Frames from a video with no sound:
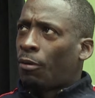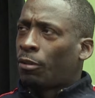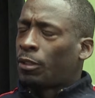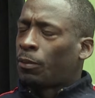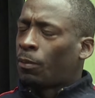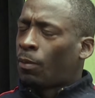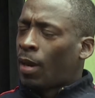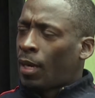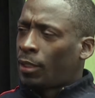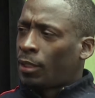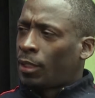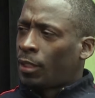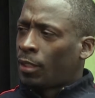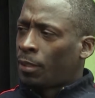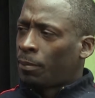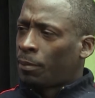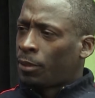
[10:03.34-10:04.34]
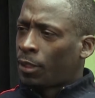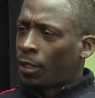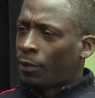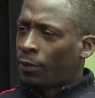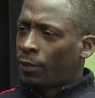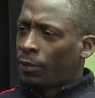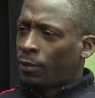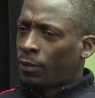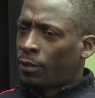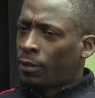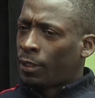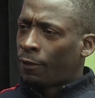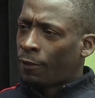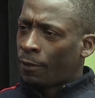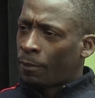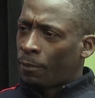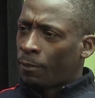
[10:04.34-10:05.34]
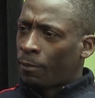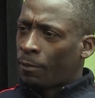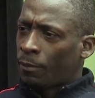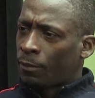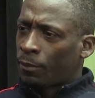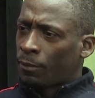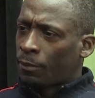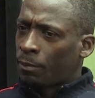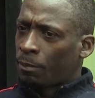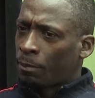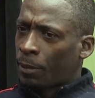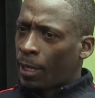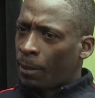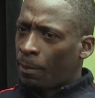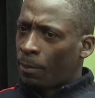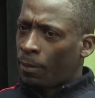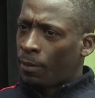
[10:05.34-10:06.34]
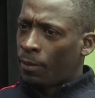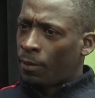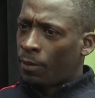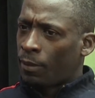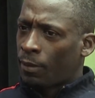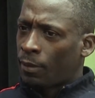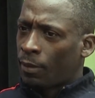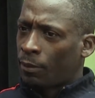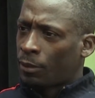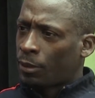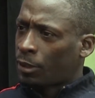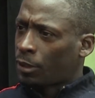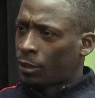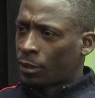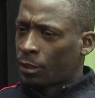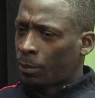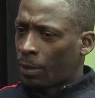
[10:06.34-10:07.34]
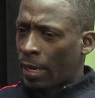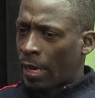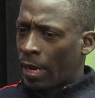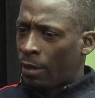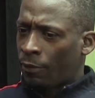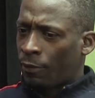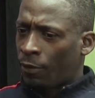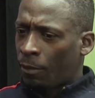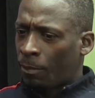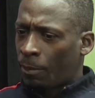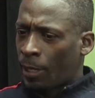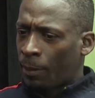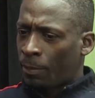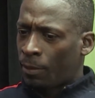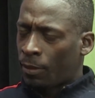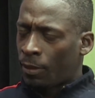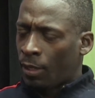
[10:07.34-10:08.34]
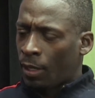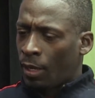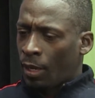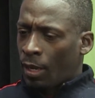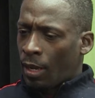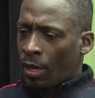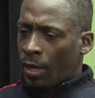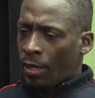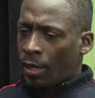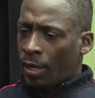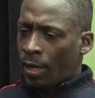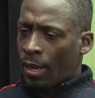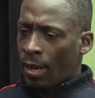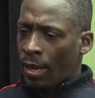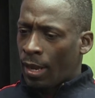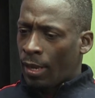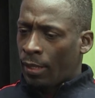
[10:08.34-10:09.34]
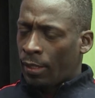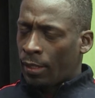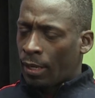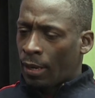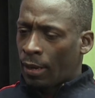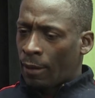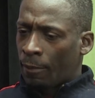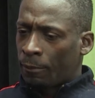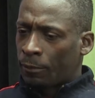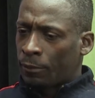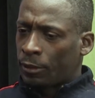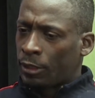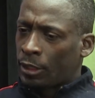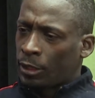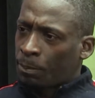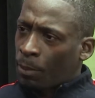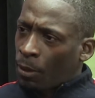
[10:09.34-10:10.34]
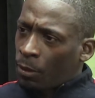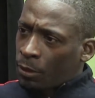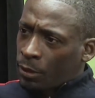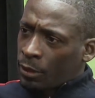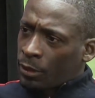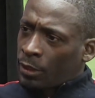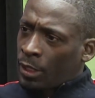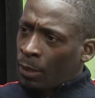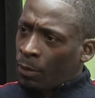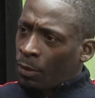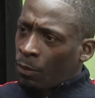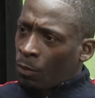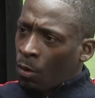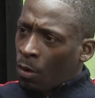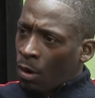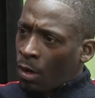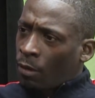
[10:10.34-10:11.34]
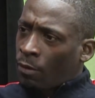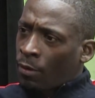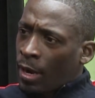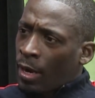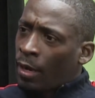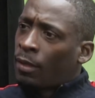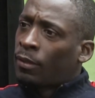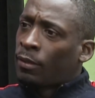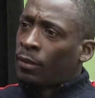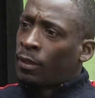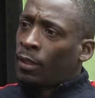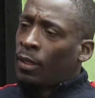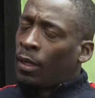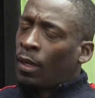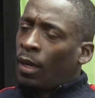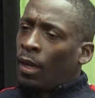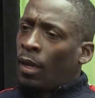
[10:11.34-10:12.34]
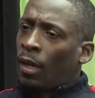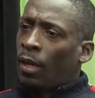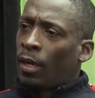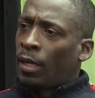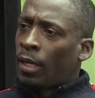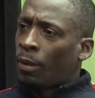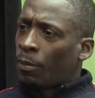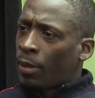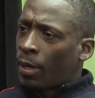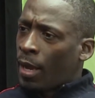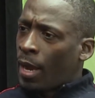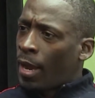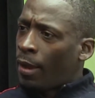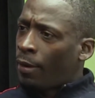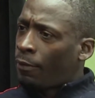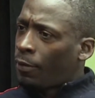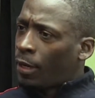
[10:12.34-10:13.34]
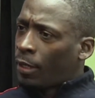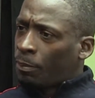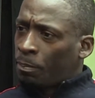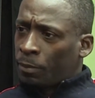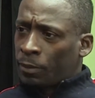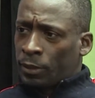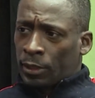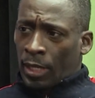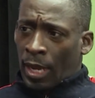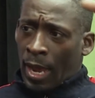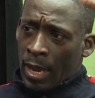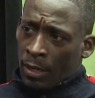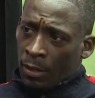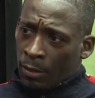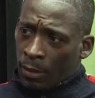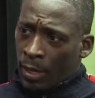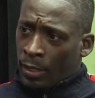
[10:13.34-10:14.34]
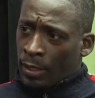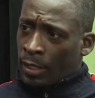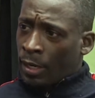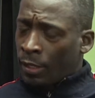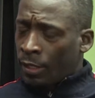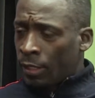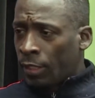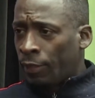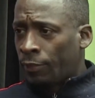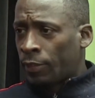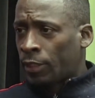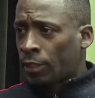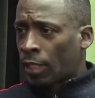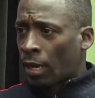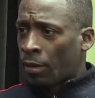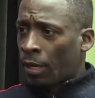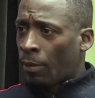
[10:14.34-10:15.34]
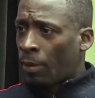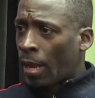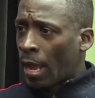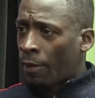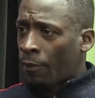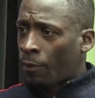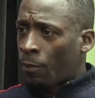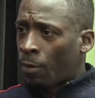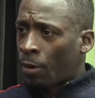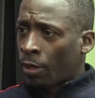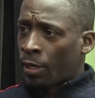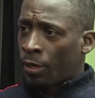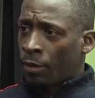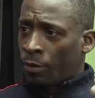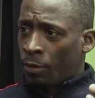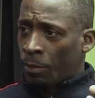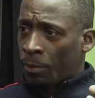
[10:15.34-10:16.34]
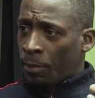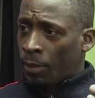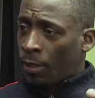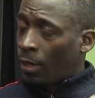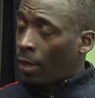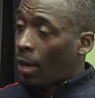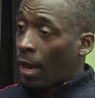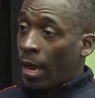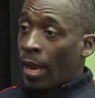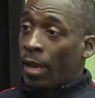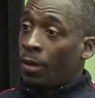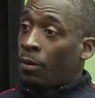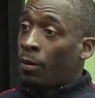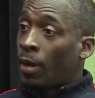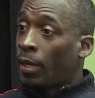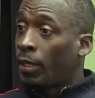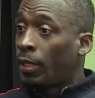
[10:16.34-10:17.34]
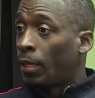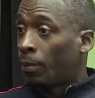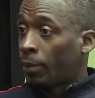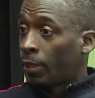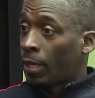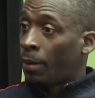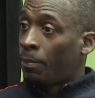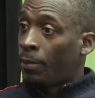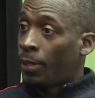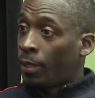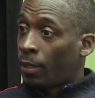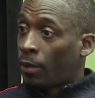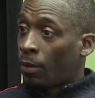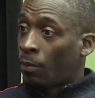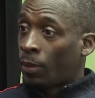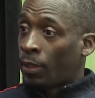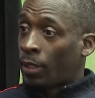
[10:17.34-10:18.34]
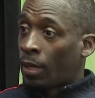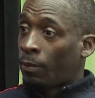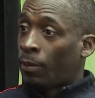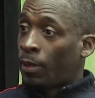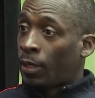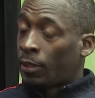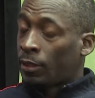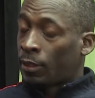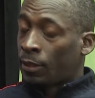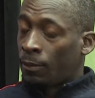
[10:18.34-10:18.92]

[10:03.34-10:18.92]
watching and observing different people, it was just a handful of people, and they had these posters, and they would walk around, and they would have a title, and then underneath the title, they would have working group. I had no idea what that meant or what that was.